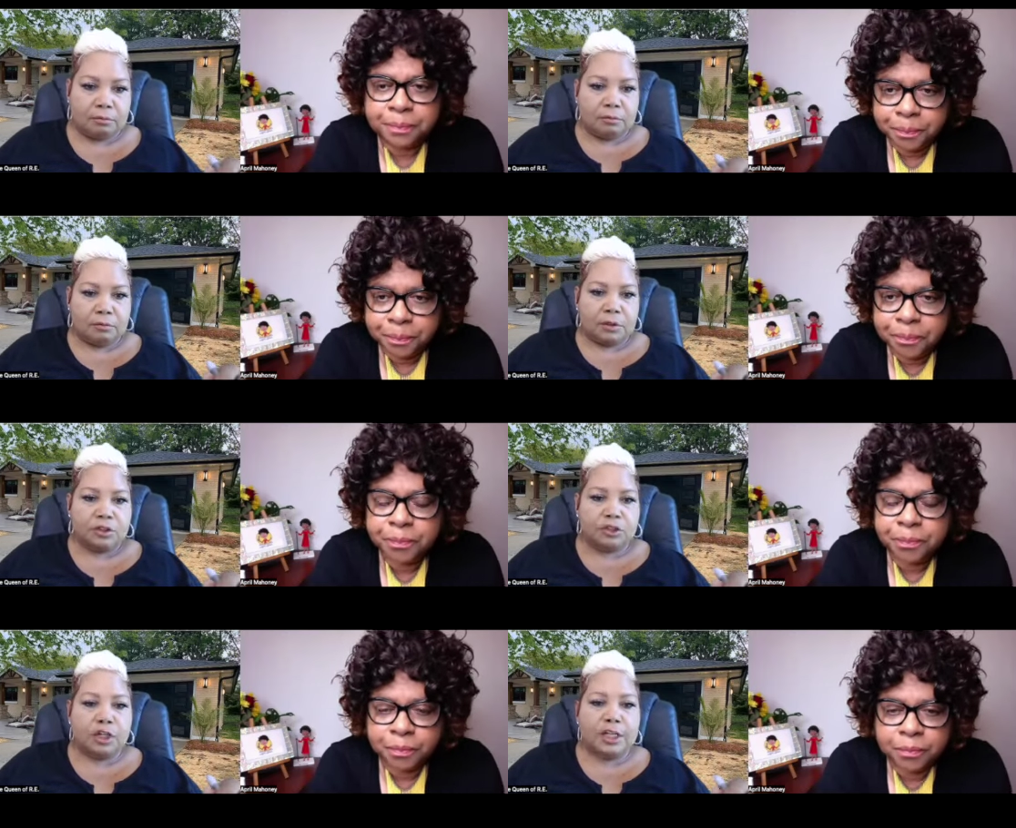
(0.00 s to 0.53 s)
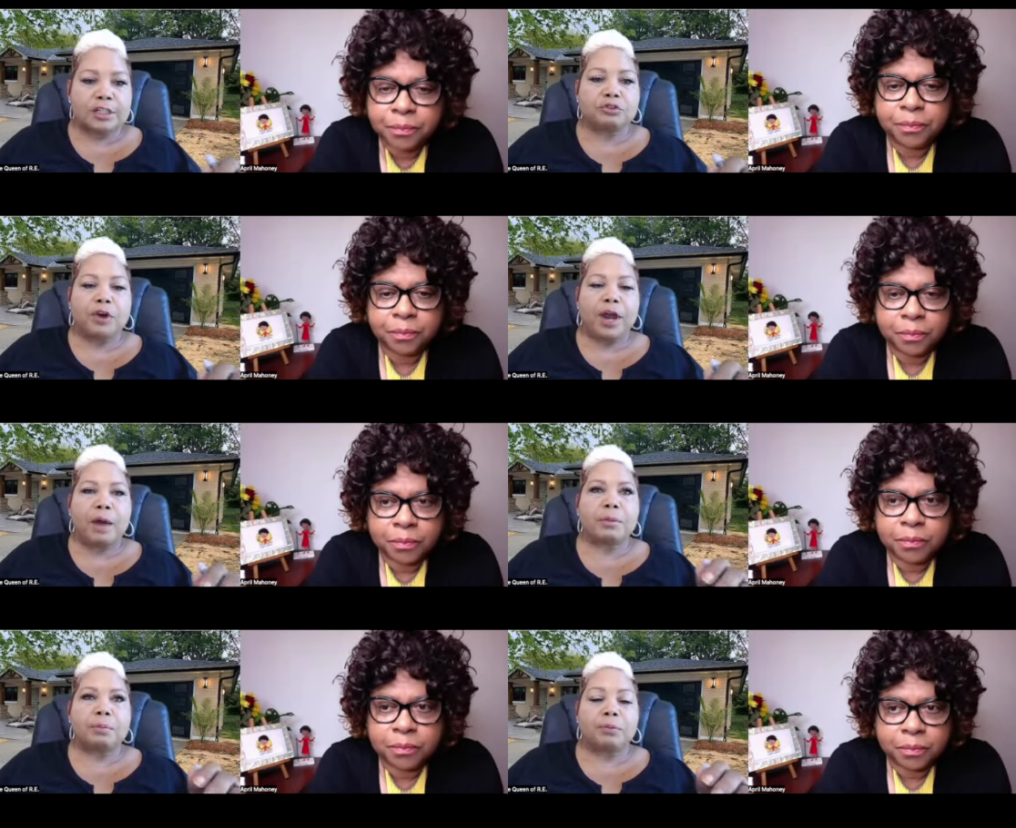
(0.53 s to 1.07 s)
Speaker 1: So let's grab
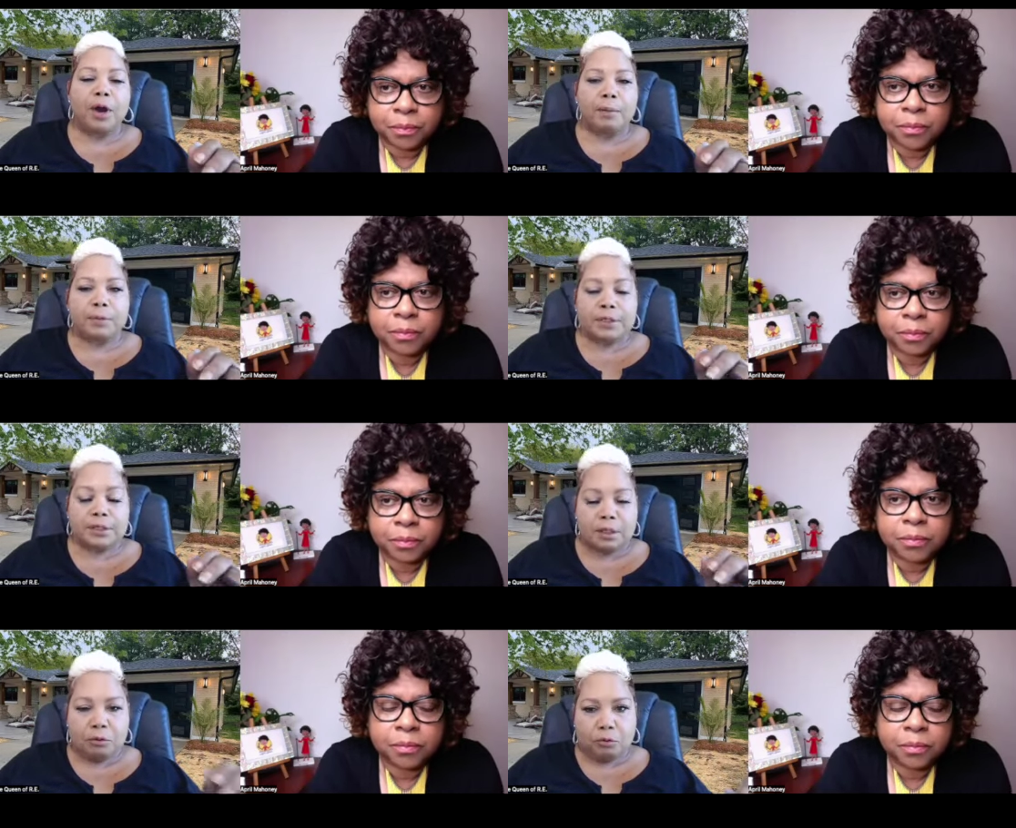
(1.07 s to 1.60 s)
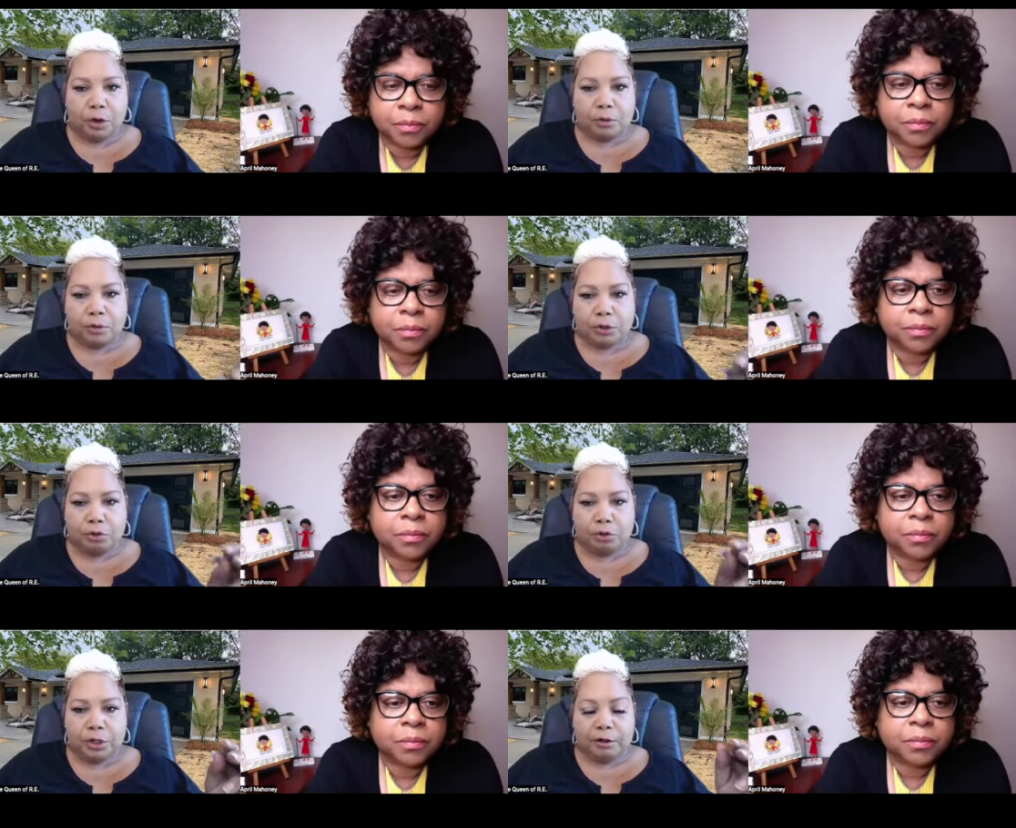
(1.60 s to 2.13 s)
a property somewhere where
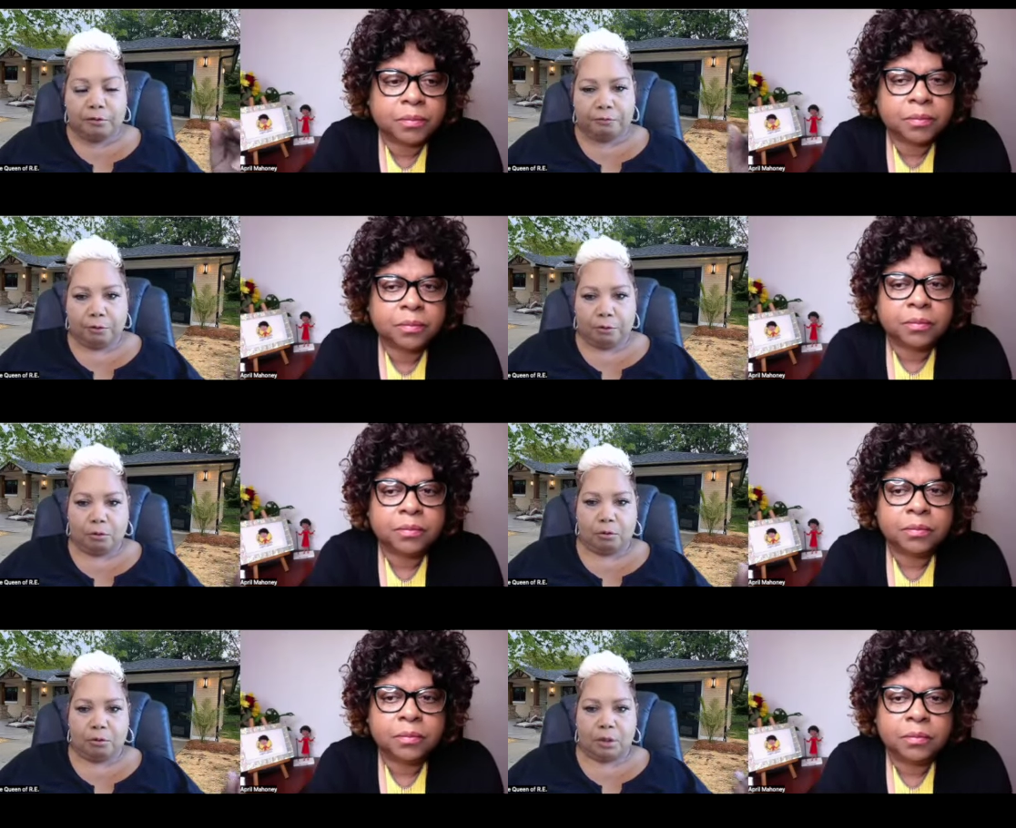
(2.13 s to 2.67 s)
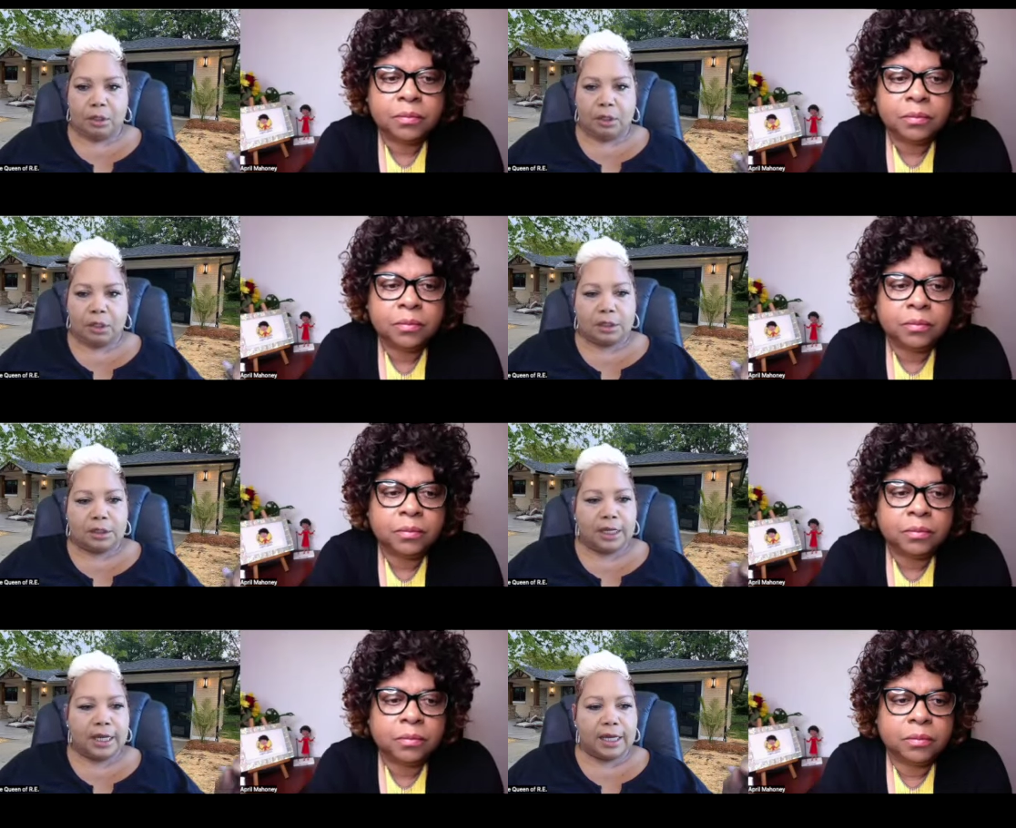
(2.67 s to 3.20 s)
you can afford
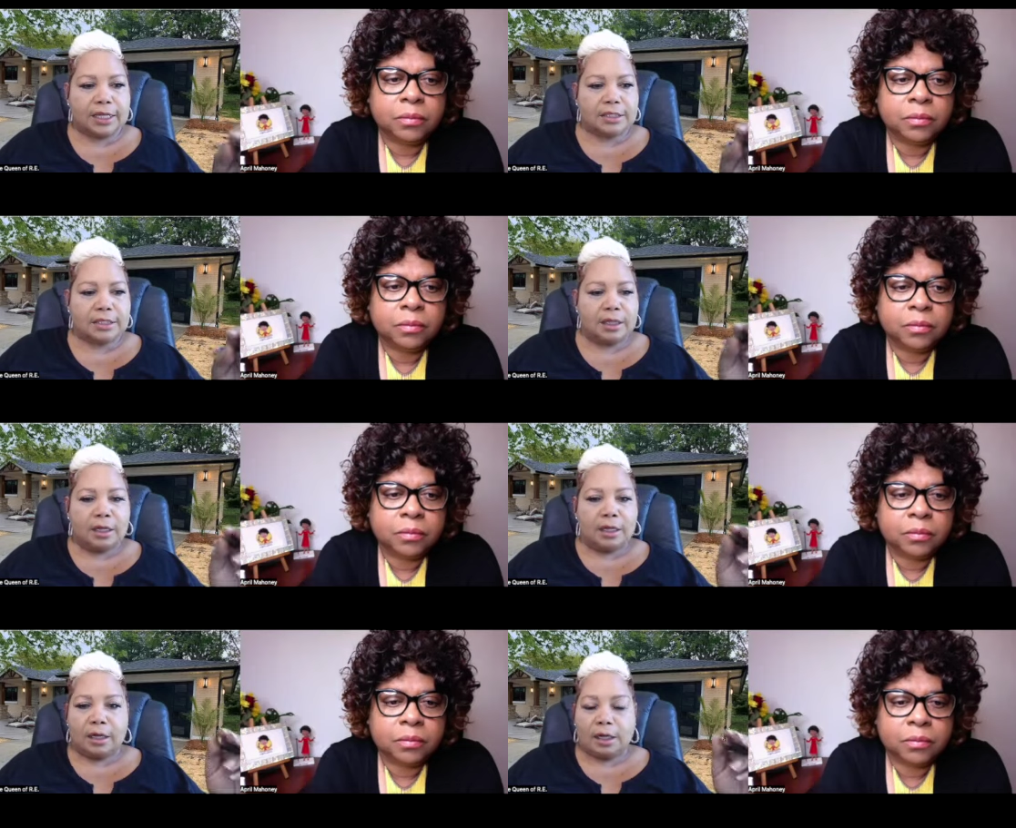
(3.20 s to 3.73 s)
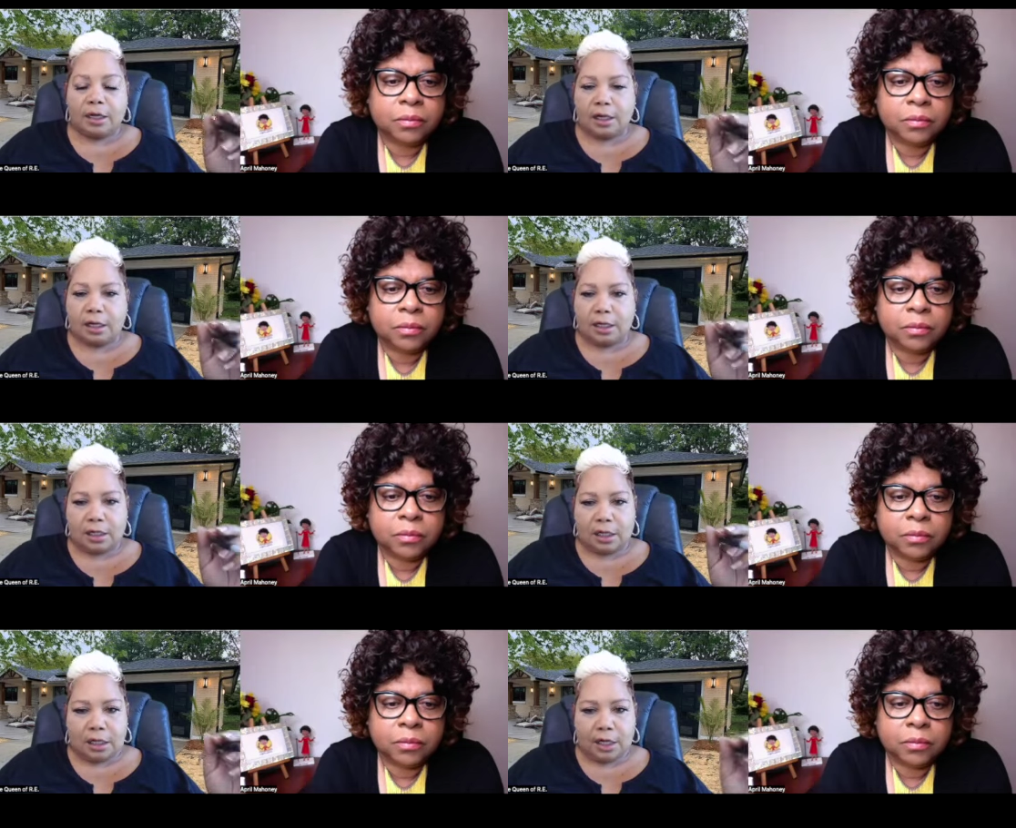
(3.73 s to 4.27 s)
that has a uh,
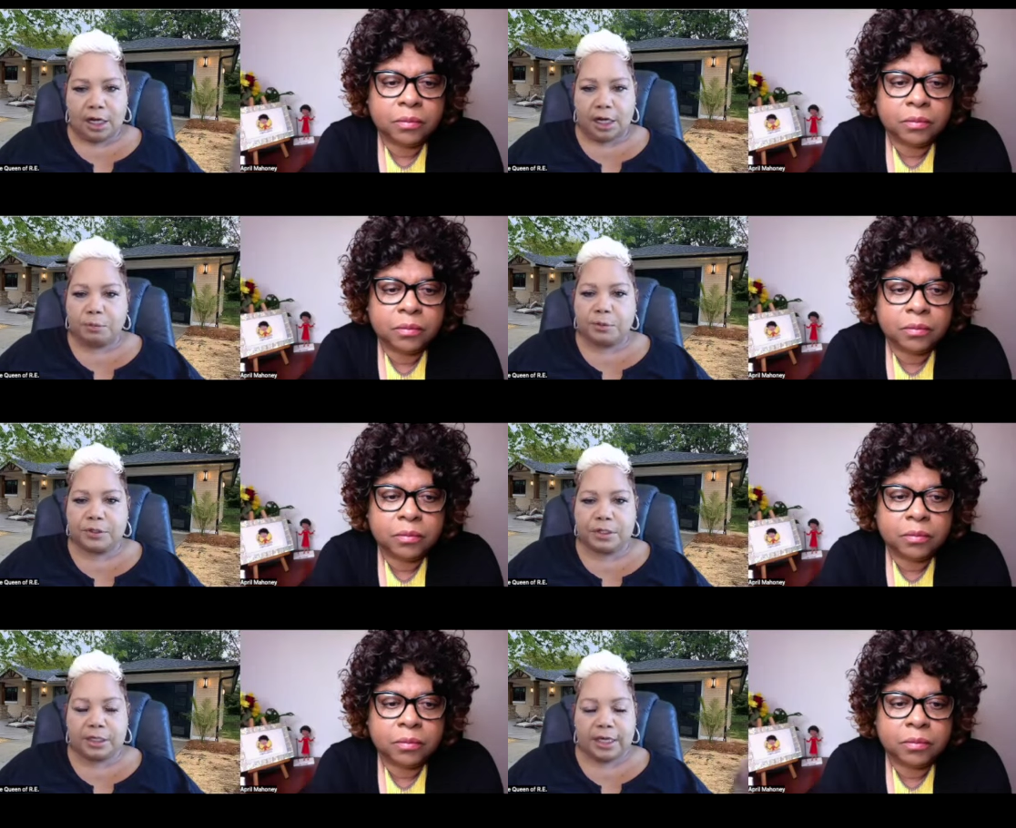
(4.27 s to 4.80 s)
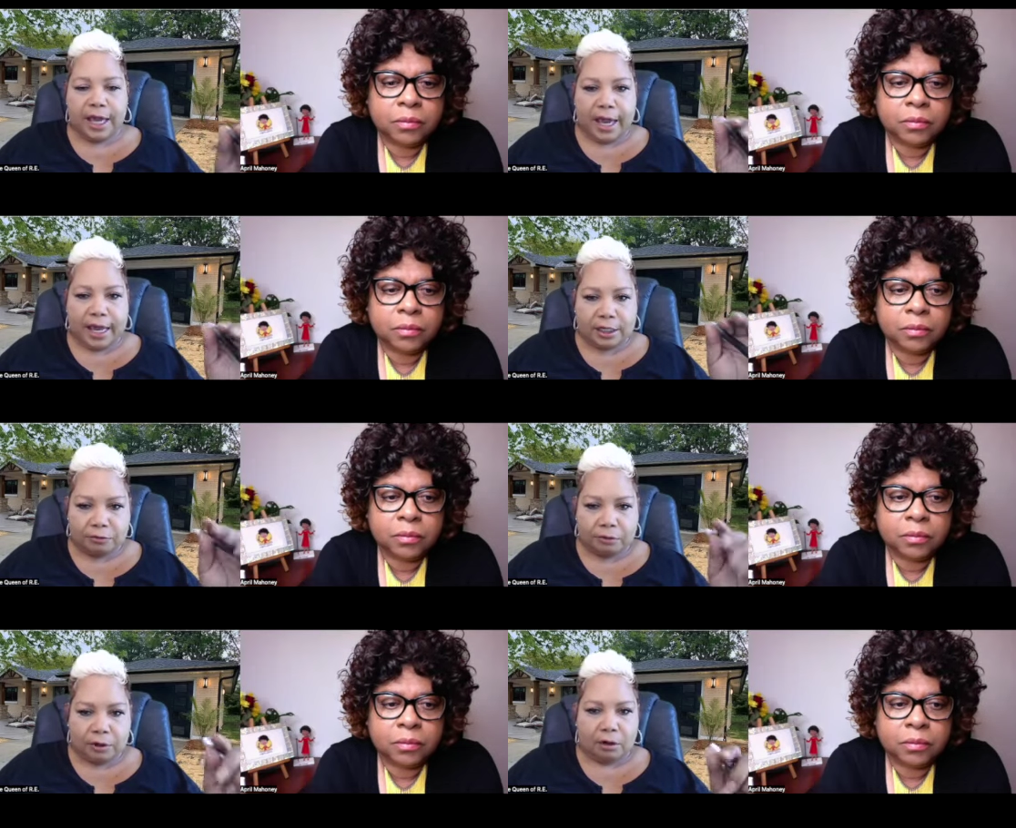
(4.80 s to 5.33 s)
one hundred percent cash
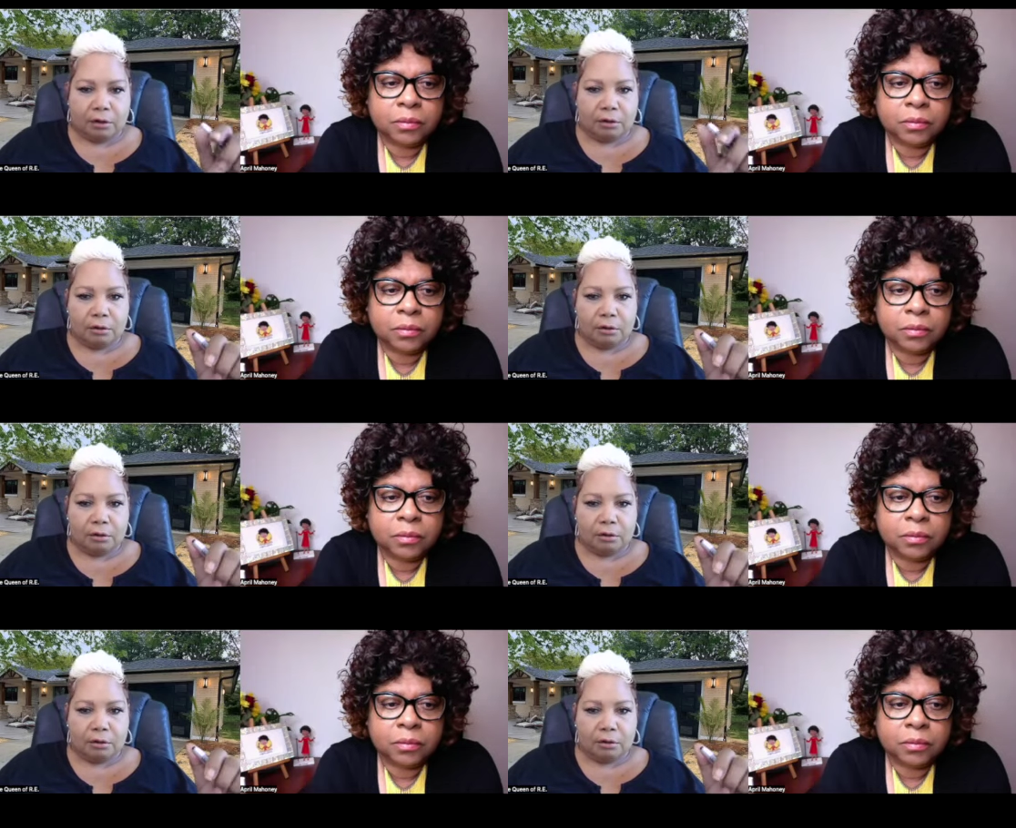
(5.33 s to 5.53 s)
flow.